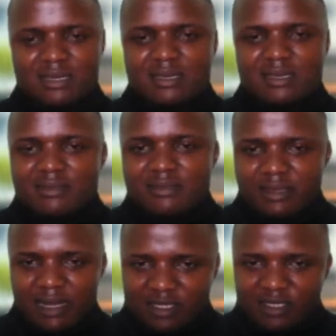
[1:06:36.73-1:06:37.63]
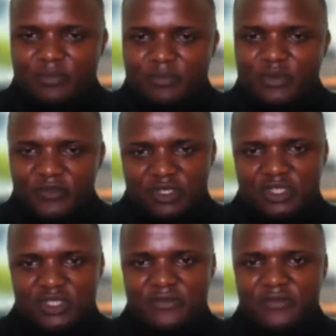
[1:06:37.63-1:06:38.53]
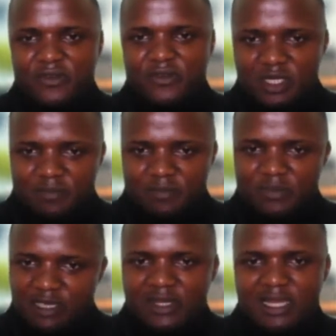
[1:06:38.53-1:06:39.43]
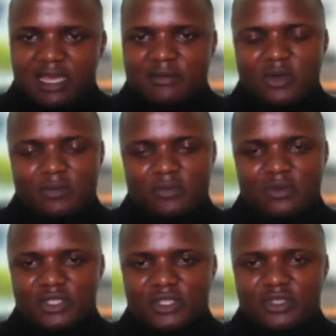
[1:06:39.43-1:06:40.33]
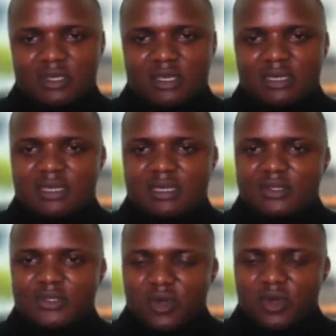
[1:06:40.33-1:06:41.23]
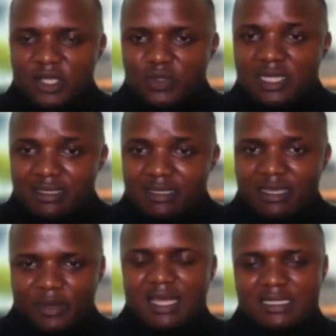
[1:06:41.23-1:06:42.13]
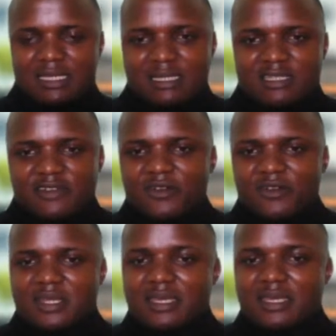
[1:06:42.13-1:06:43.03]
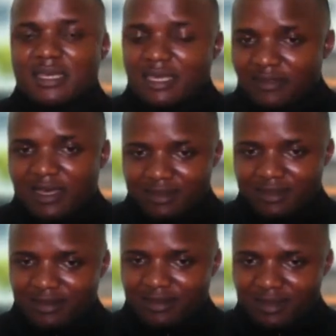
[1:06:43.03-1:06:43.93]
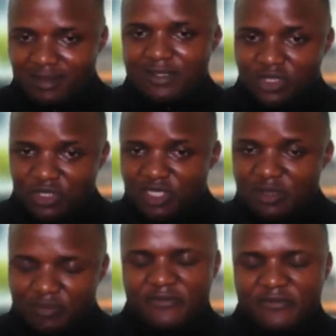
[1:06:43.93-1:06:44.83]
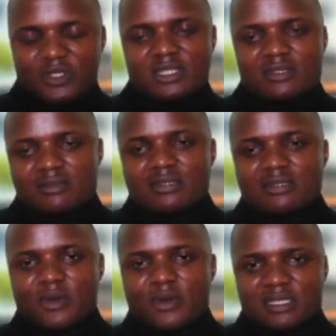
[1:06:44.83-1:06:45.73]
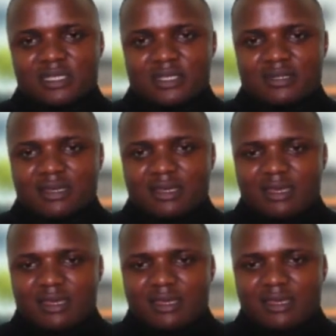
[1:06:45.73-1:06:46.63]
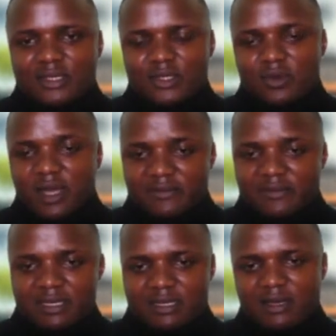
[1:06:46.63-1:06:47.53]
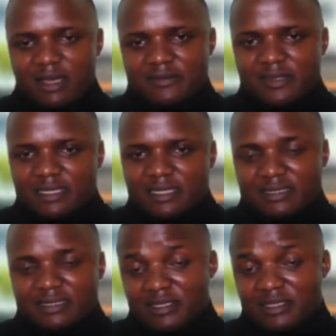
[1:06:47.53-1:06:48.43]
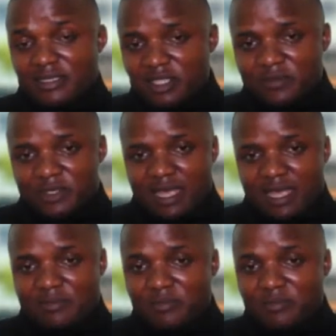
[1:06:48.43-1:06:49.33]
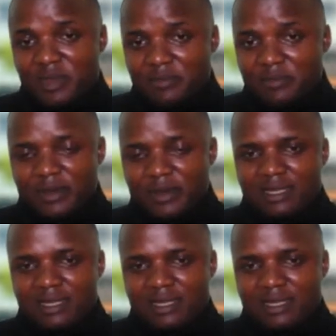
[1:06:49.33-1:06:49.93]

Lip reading: there are still provisions for the civilian population to actually take part in the development, either just simply voting the politician. So I think that the systems may be bad,